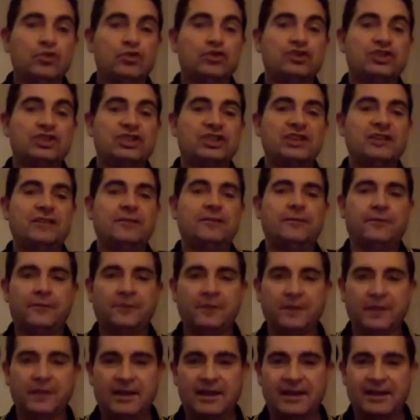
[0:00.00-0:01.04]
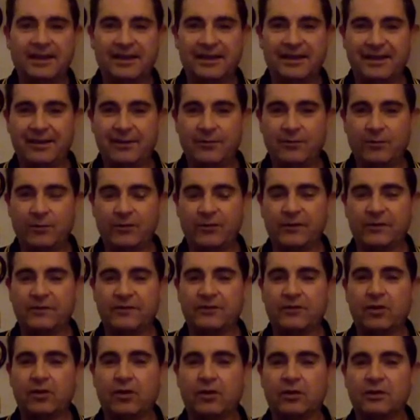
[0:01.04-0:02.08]
chief within
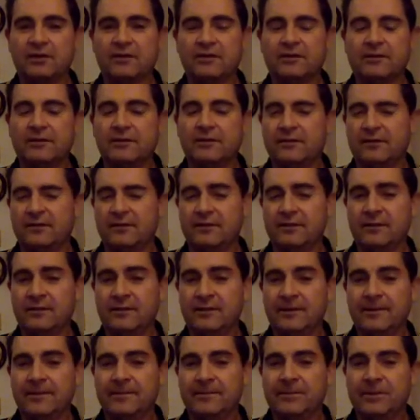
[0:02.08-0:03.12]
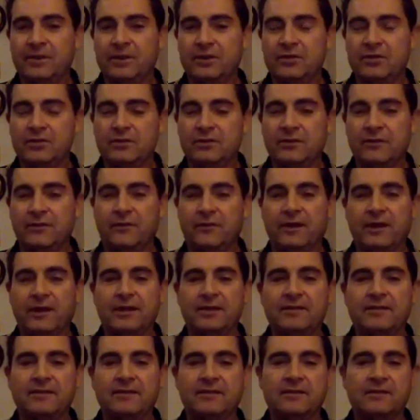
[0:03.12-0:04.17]
Scotland to, you know, to
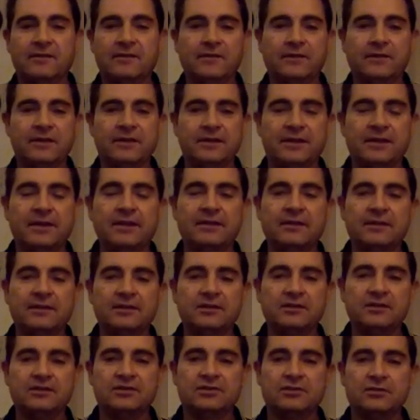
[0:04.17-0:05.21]
fight and defeat the English.